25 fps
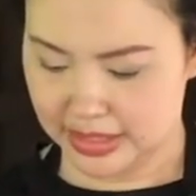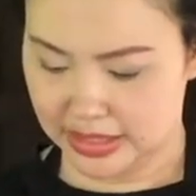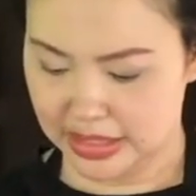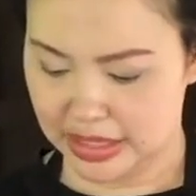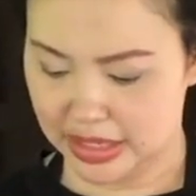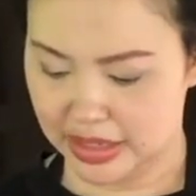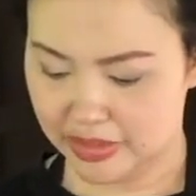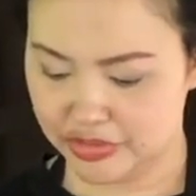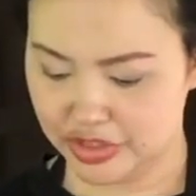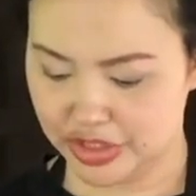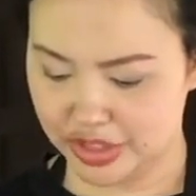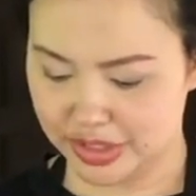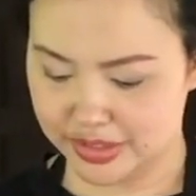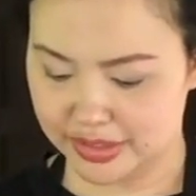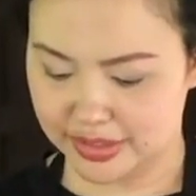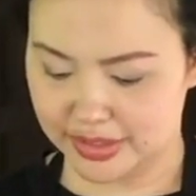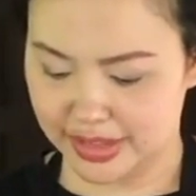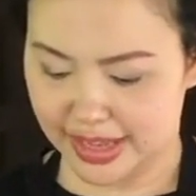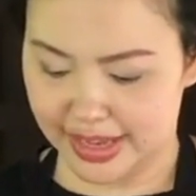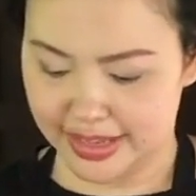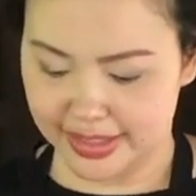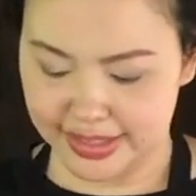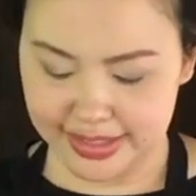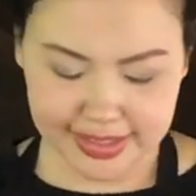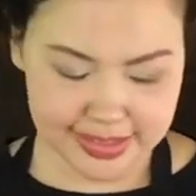Leave just
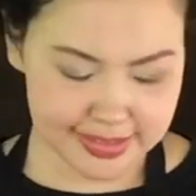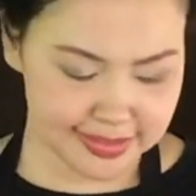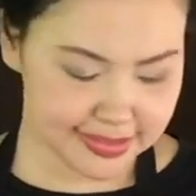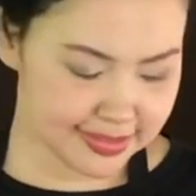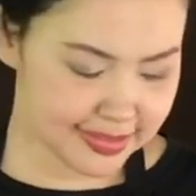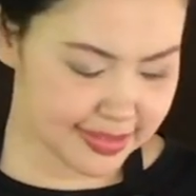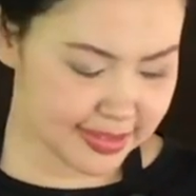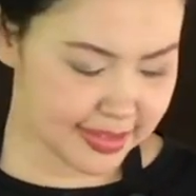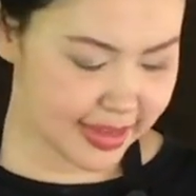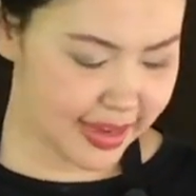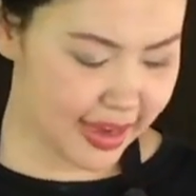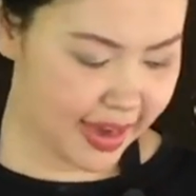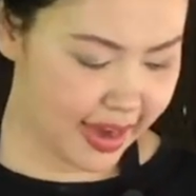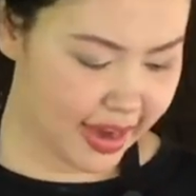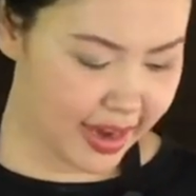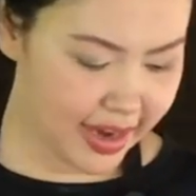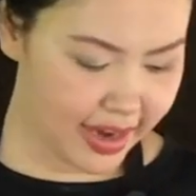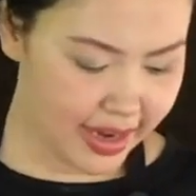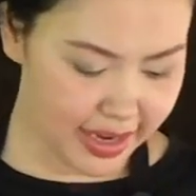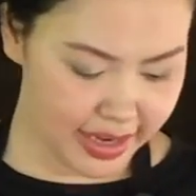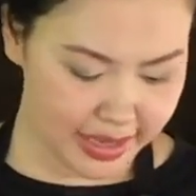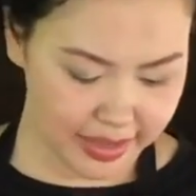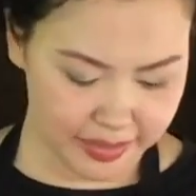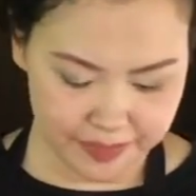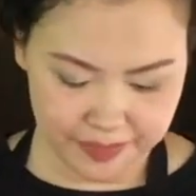like this
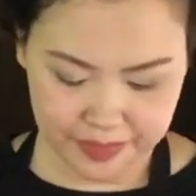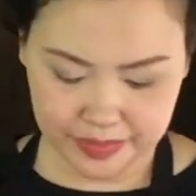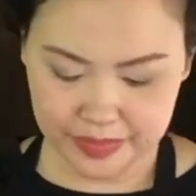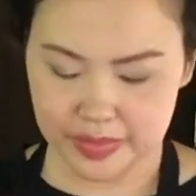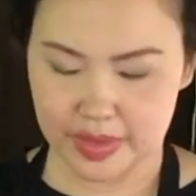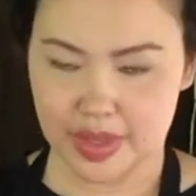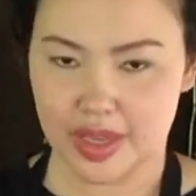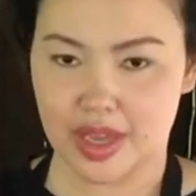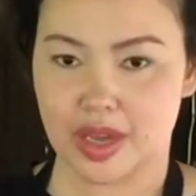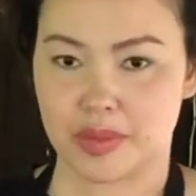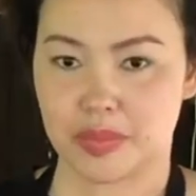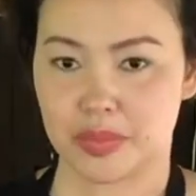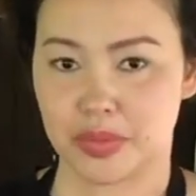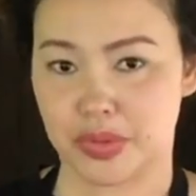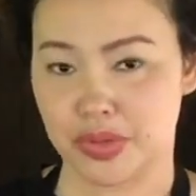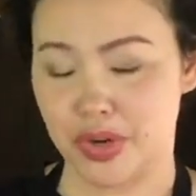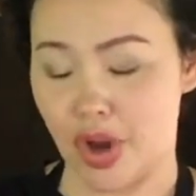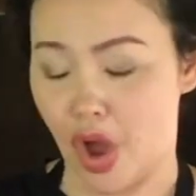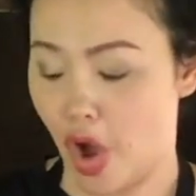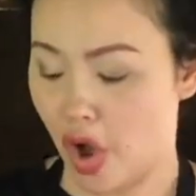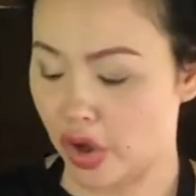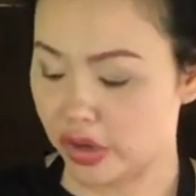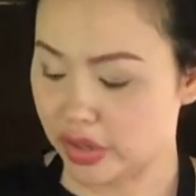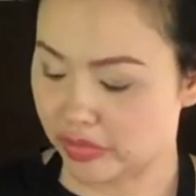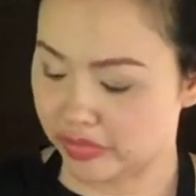and put
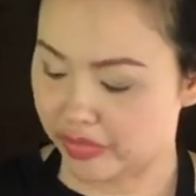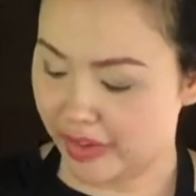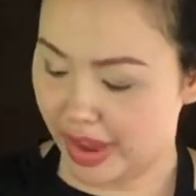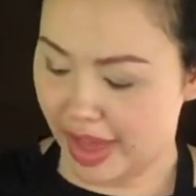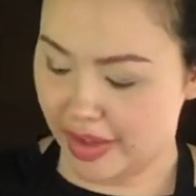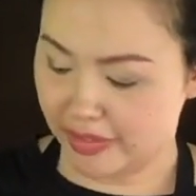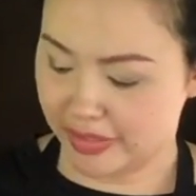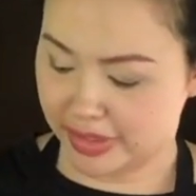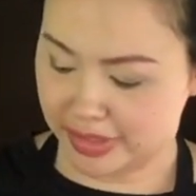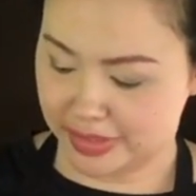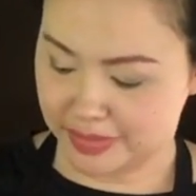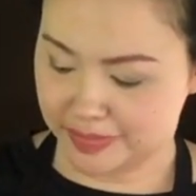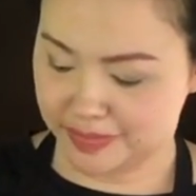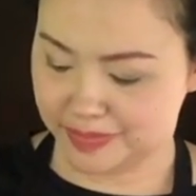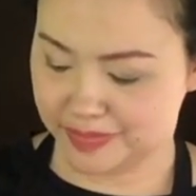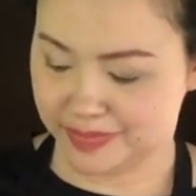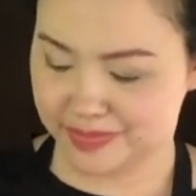all the flour.